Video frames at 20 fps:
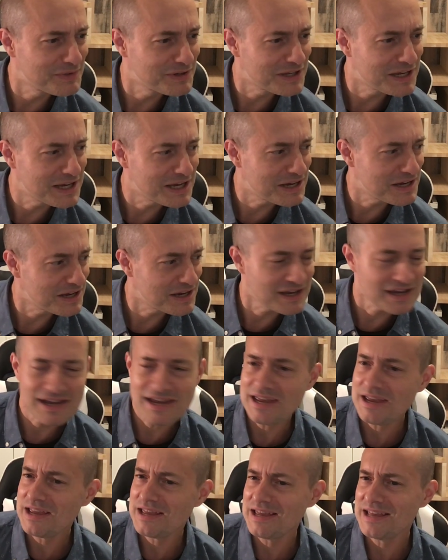but
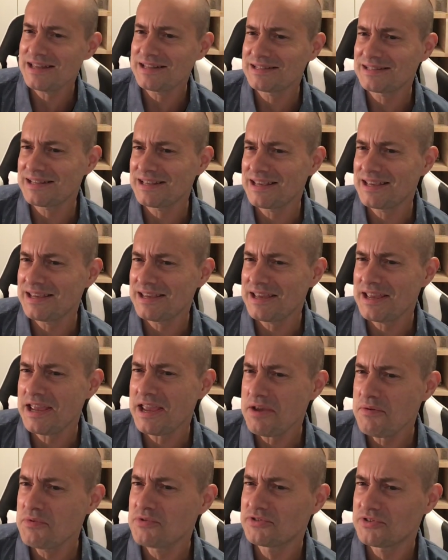
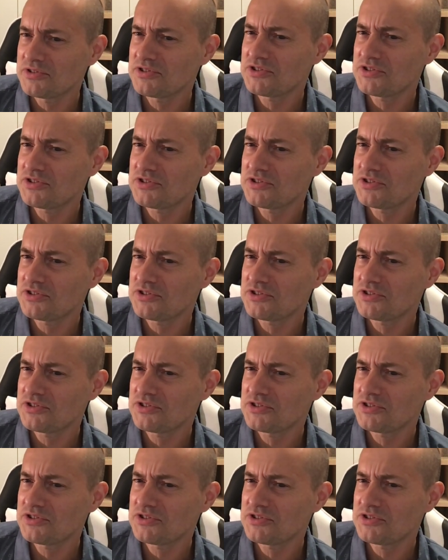it was a